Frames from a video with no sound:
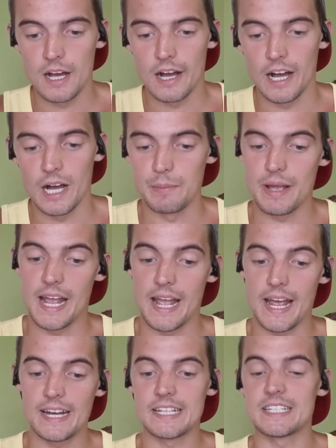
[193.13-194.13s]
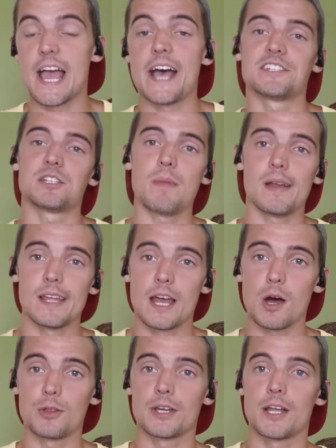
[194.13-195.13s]
And it's an estimated
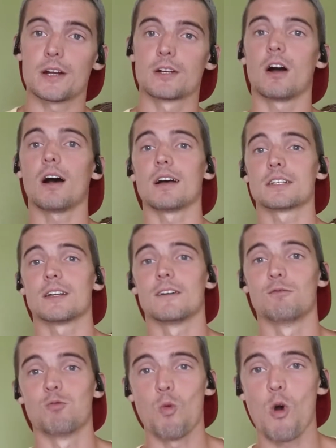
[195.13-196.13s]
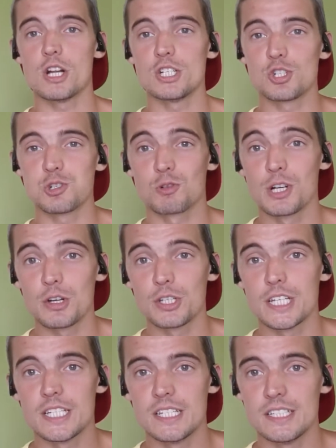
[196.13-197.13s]
healthcare cost of $1
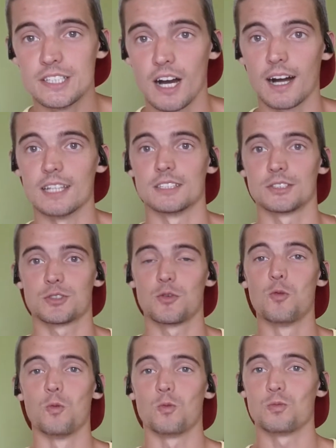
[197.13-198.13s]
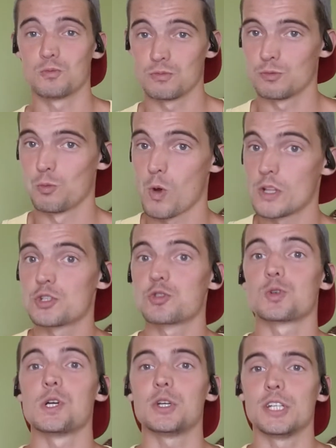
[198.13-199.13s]
trillion. 1
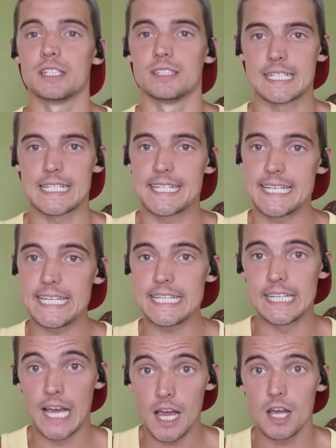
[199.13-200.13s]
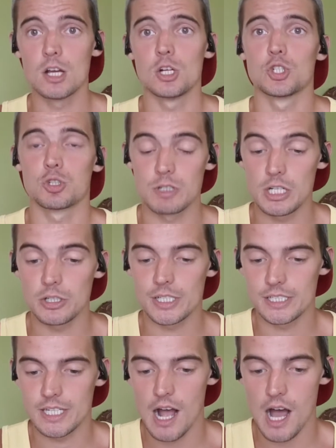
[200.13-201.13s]
trillion, that's a T,
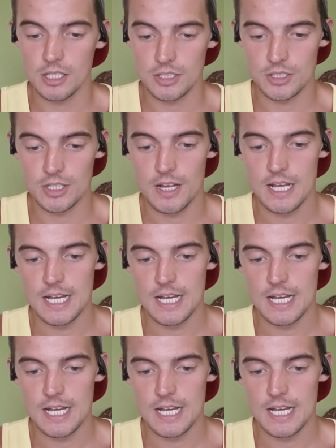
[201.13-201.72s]
trillion dollars.